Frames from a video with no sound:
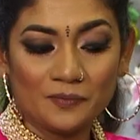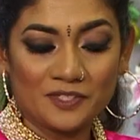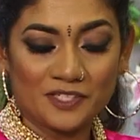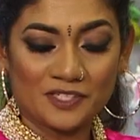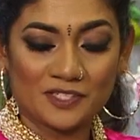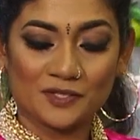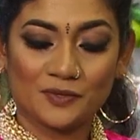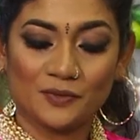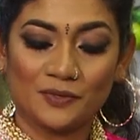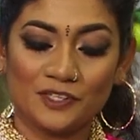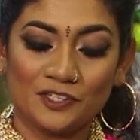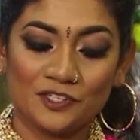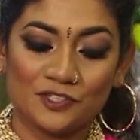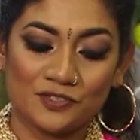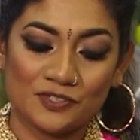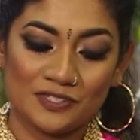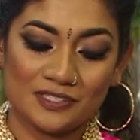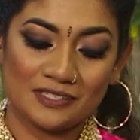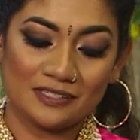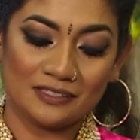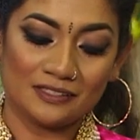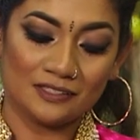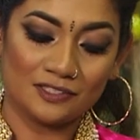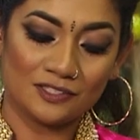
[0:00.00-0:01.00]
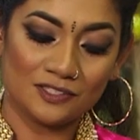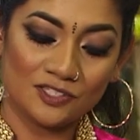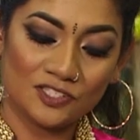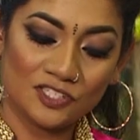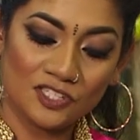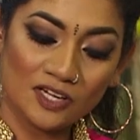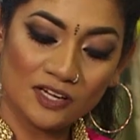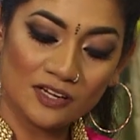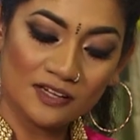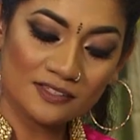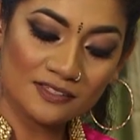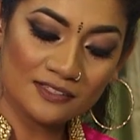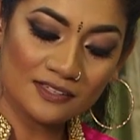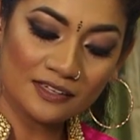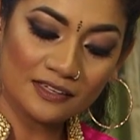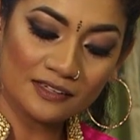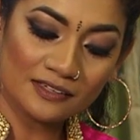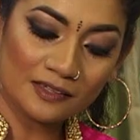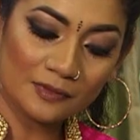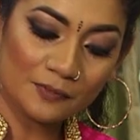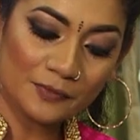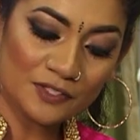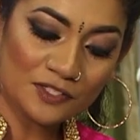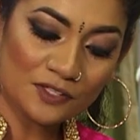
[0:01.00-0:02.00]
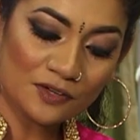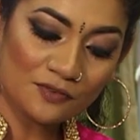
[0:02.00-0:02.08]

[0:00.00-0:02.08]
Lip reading: just going to drizzle just a little bit